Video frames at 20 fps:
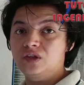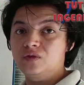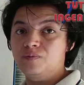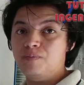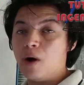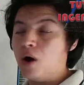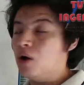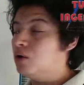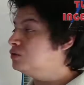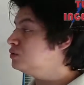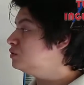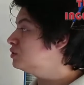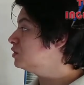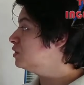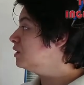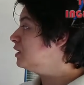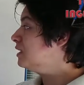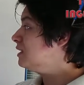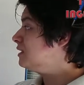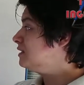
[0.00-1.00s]
responds,
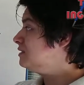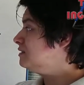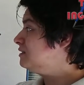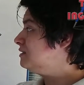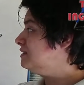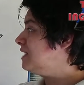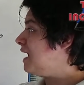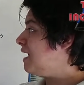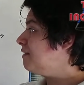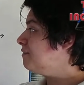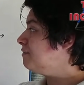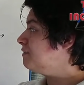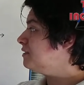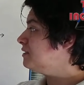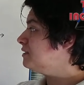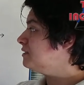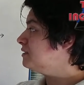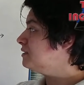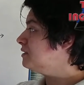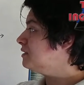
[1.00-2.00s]

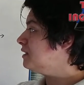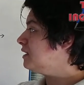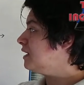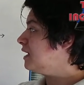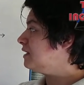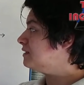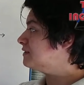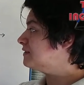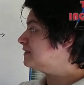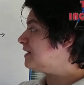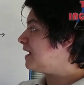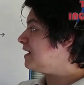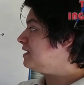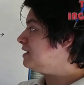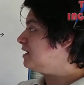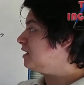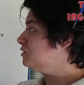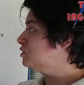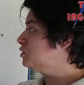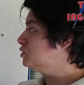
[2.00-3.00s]
that
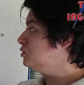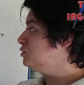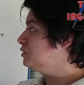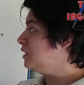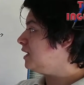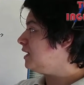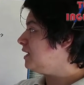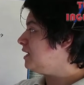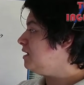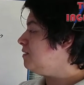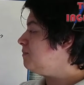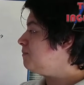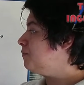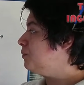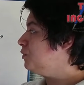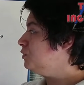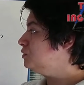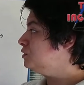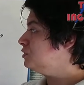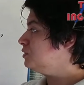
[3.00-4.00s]
signal to the
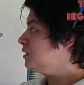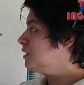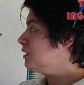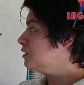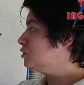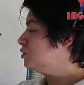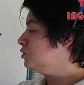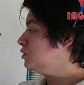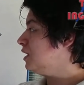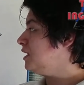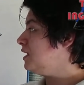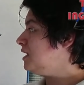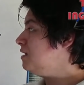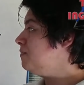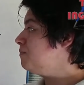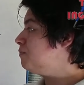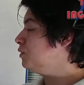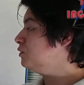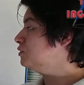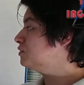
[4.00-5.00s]
input, to the
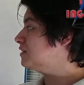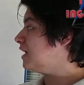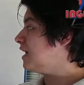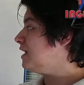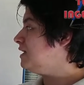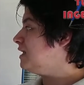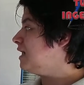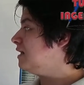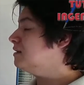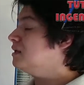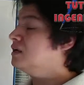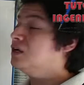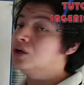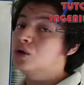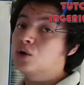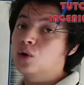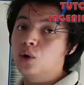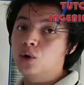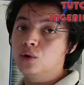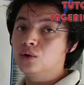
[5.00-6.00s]
input
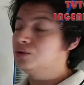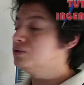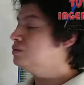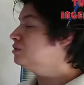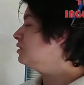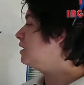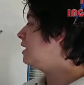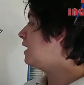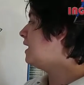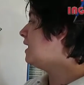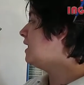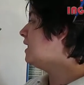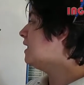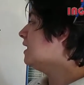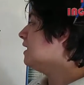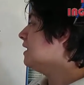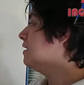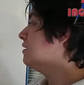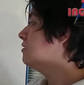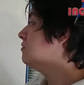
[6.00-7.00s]
signal could
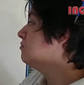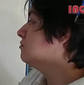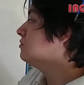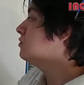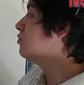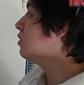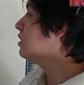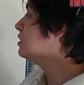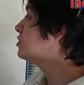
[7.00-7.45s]
uh,